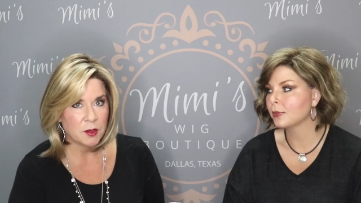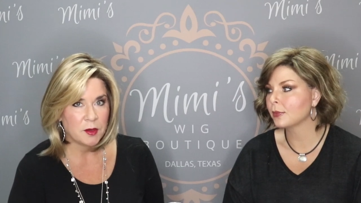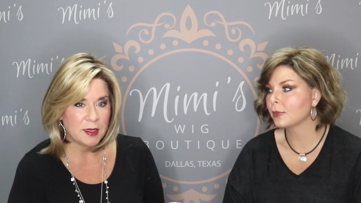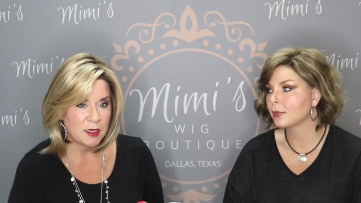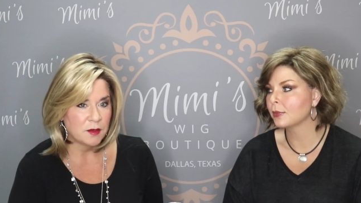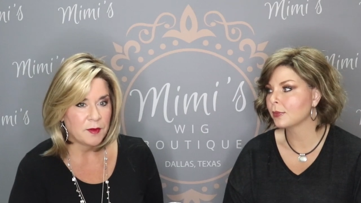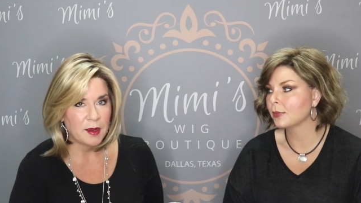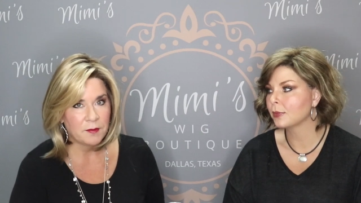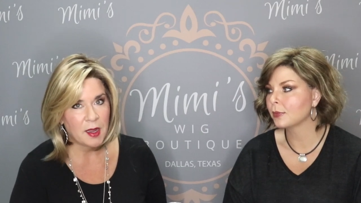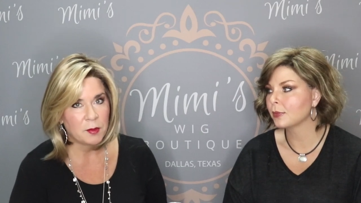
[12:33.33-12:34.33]
Speaker 1: the heat
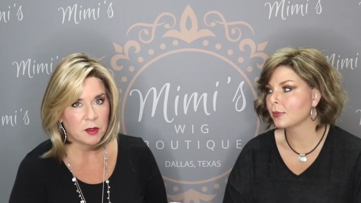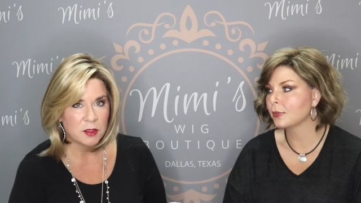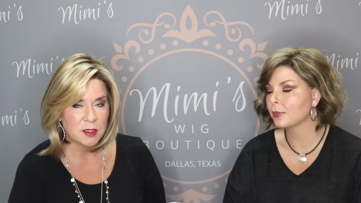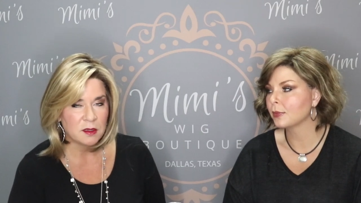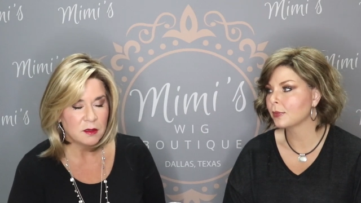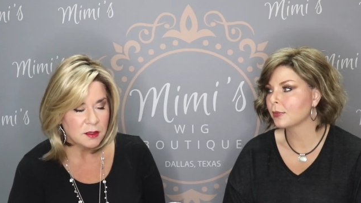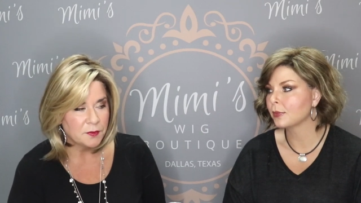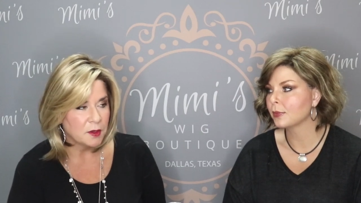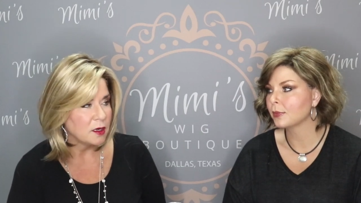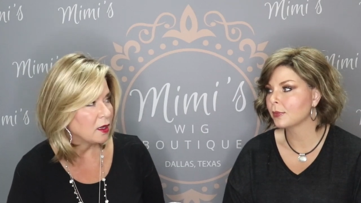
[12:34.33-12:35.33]
defiant fiber looks a little
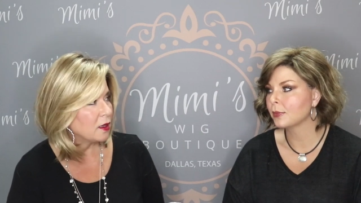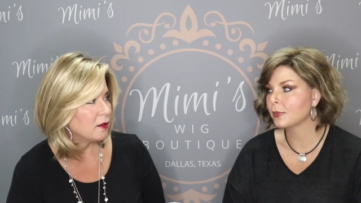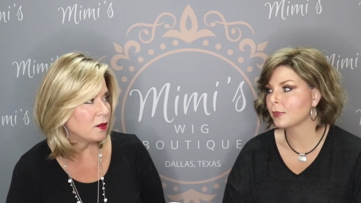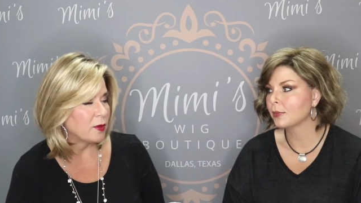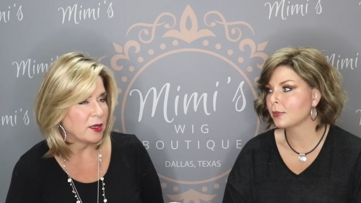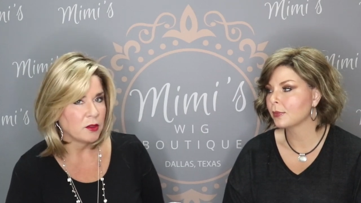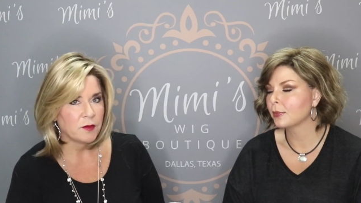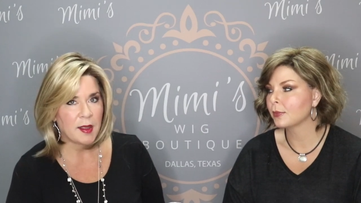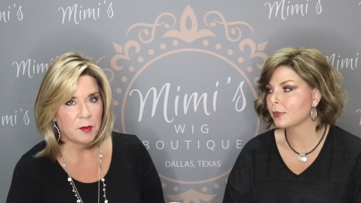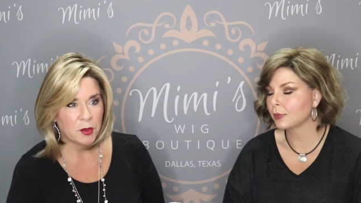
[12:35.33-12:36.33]
different than the regular
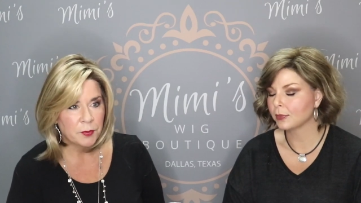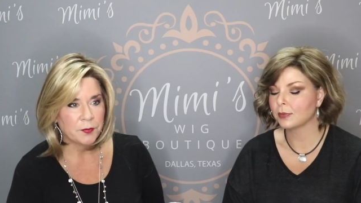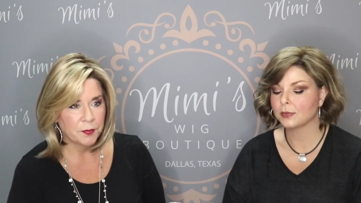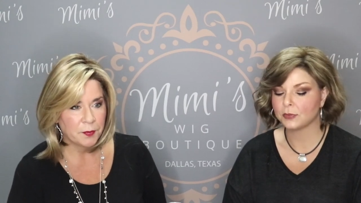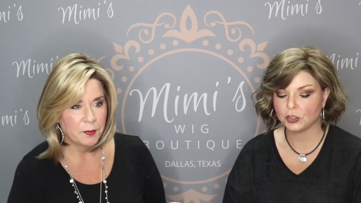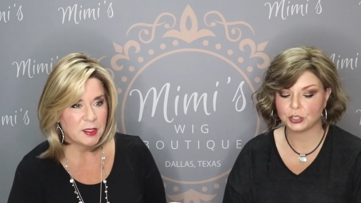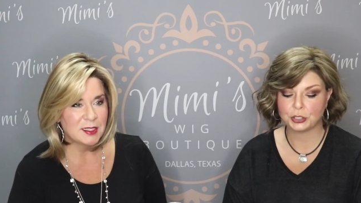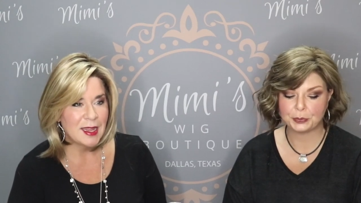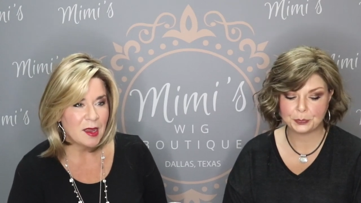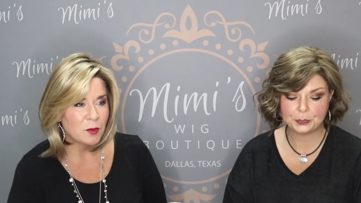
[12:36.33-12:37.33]
fiber. For but sure.
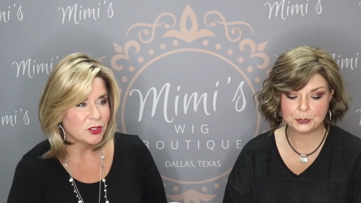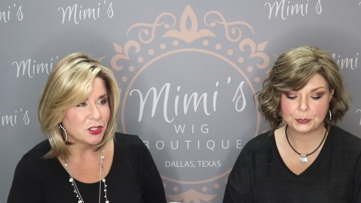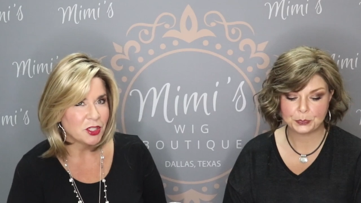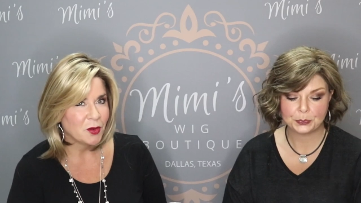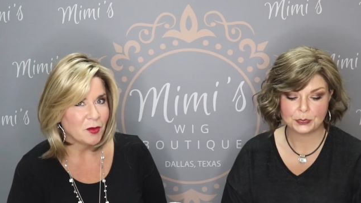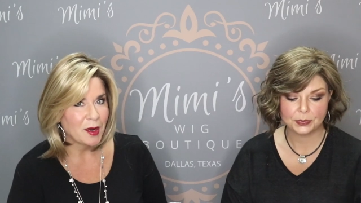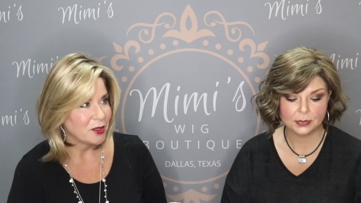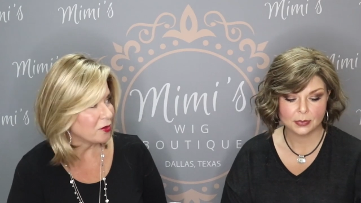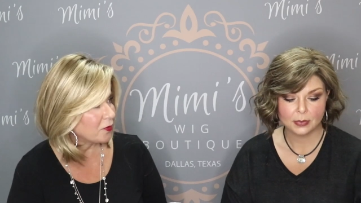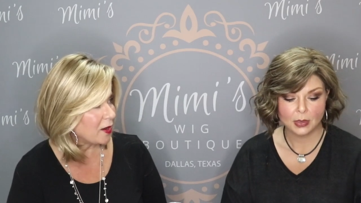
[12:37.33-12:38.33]
Today we're just showing
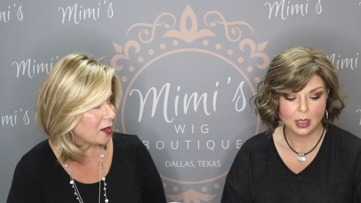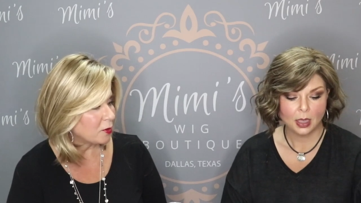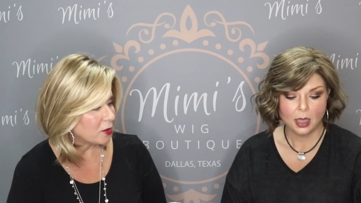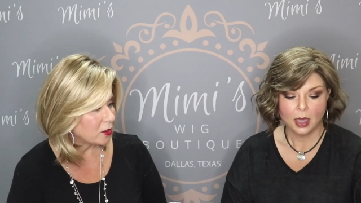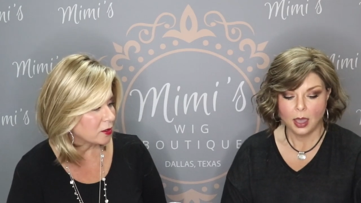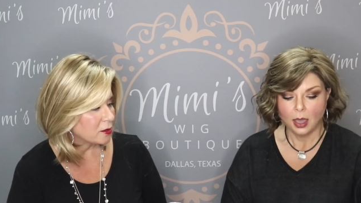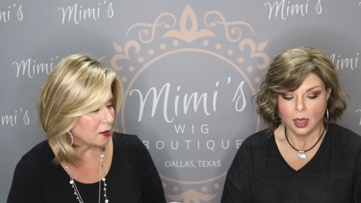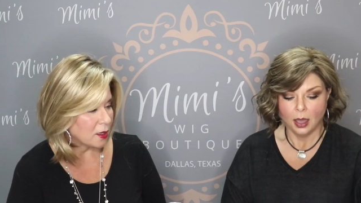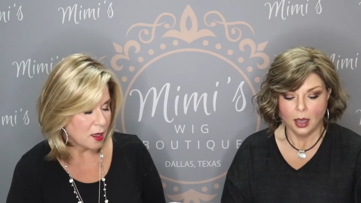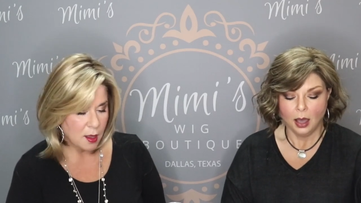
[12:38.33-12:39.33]
regular fiber.
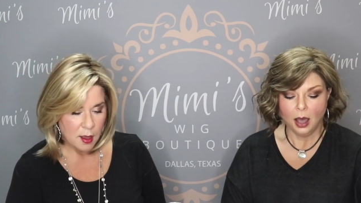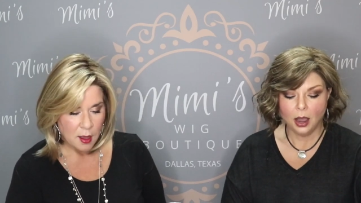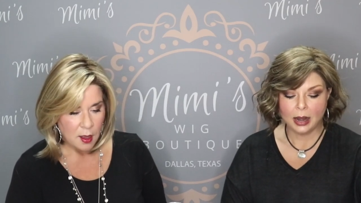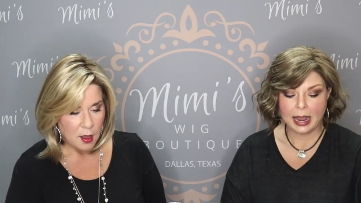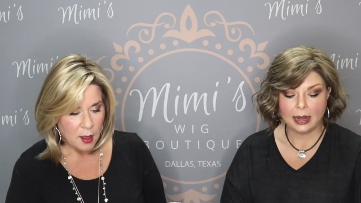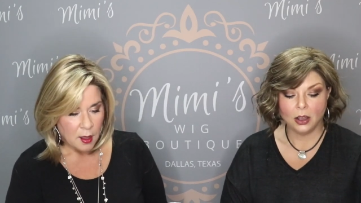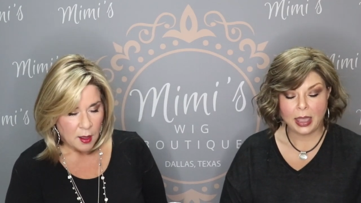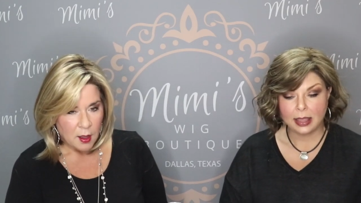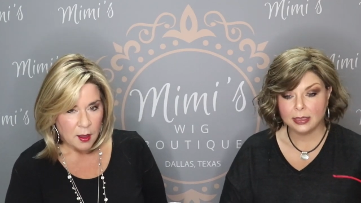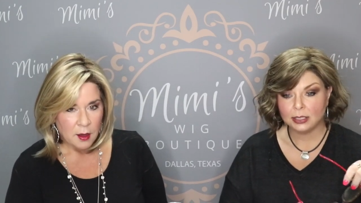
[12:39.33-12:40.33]
Speaker 2: All right.
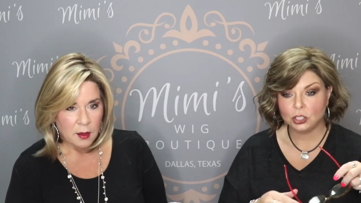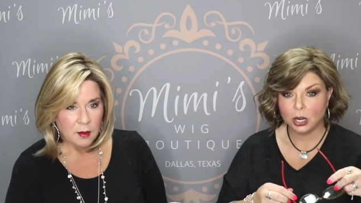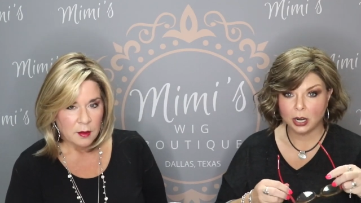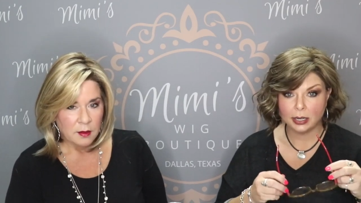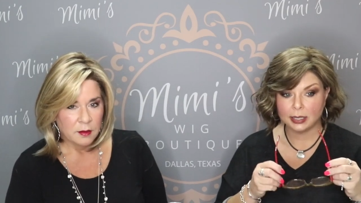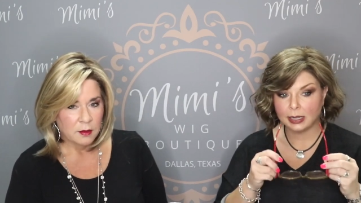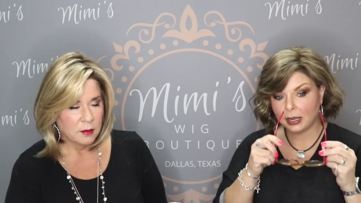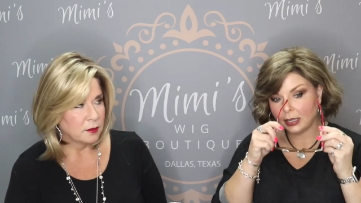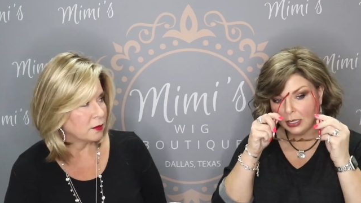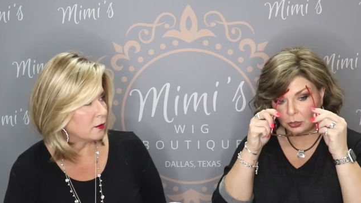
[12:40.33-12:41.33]
Okay, this chart that
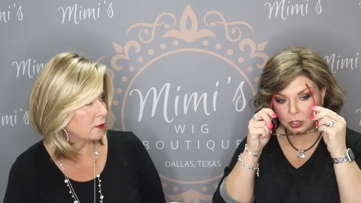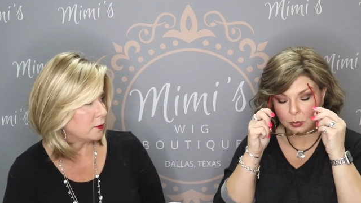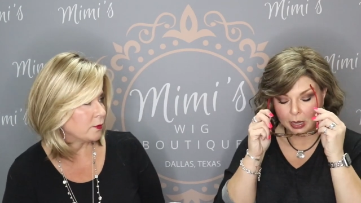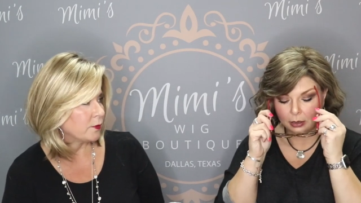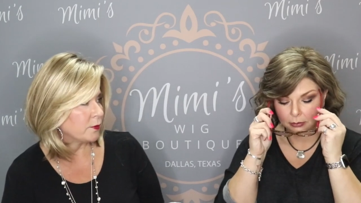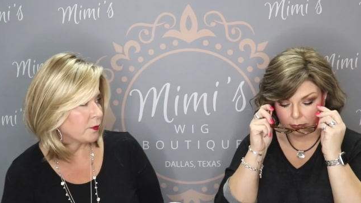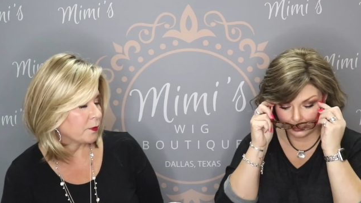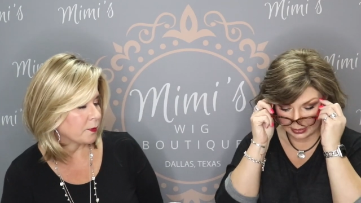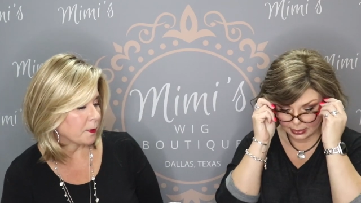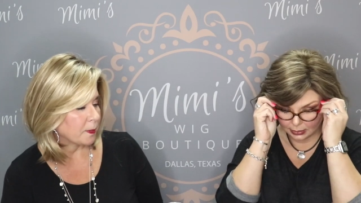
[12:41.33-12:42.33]
I, I told you about,
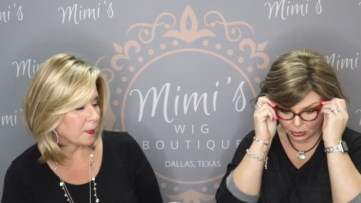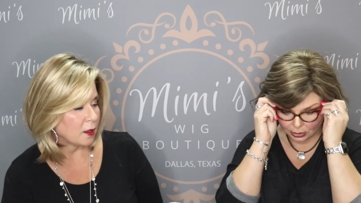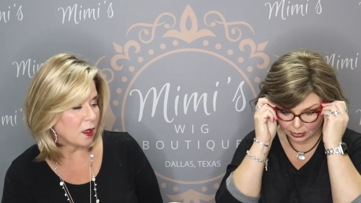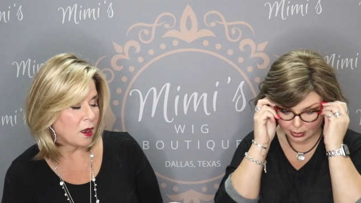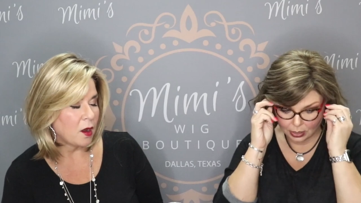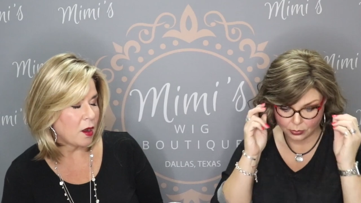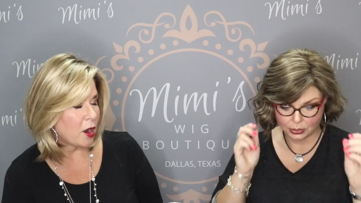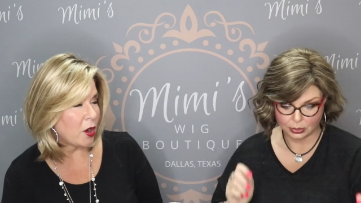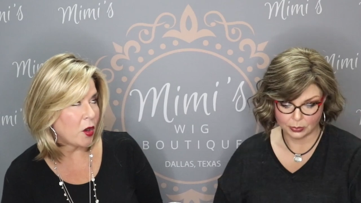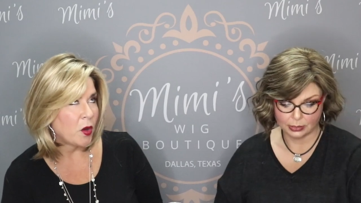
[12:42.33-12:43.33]
let's just go
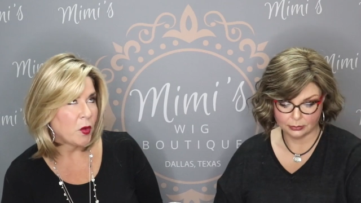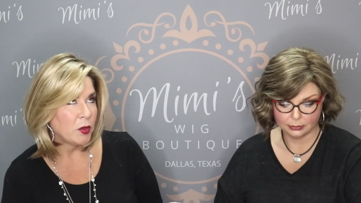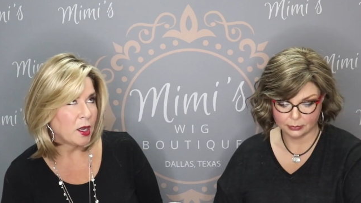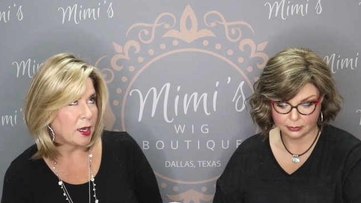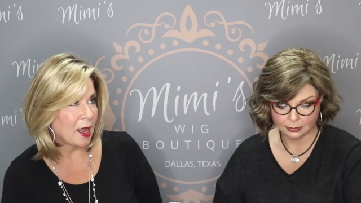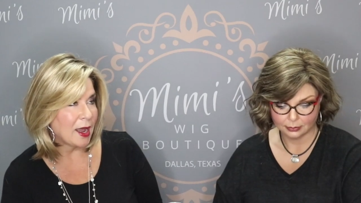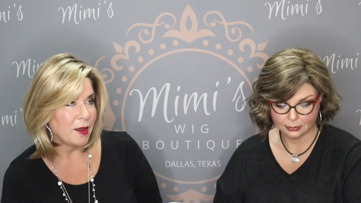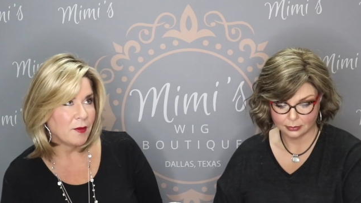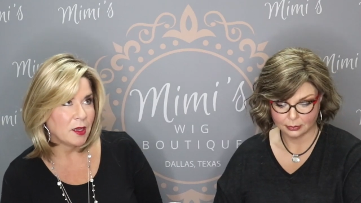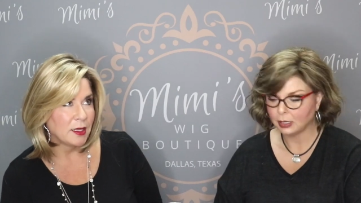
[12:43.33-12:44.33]
to
Speaker 1: it. Hold on. I
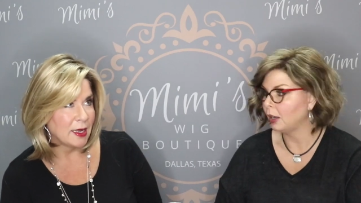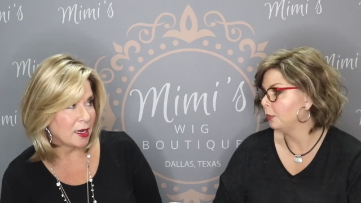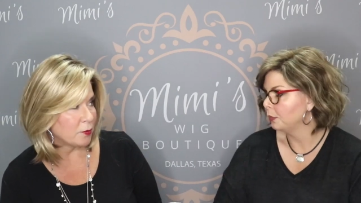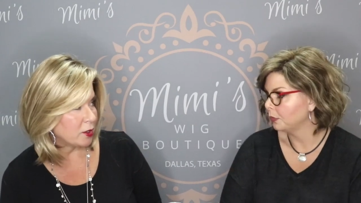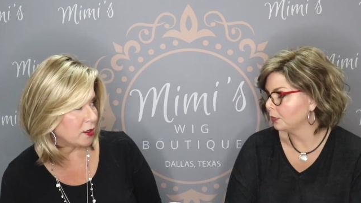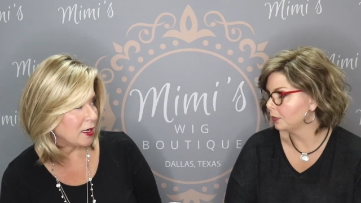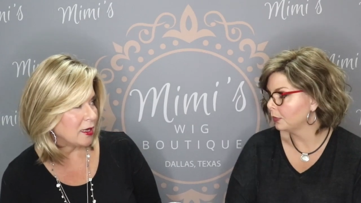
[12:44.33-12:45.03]
have on Cameron oh. in